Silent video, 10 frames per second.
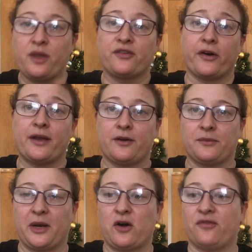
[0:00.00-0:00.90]
Sorry,
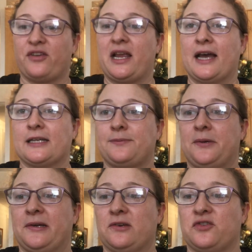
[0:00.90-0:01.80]
got my coffee as
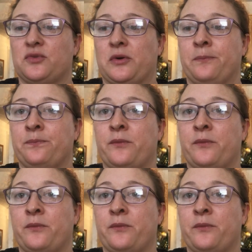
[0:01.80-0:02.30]
per usual.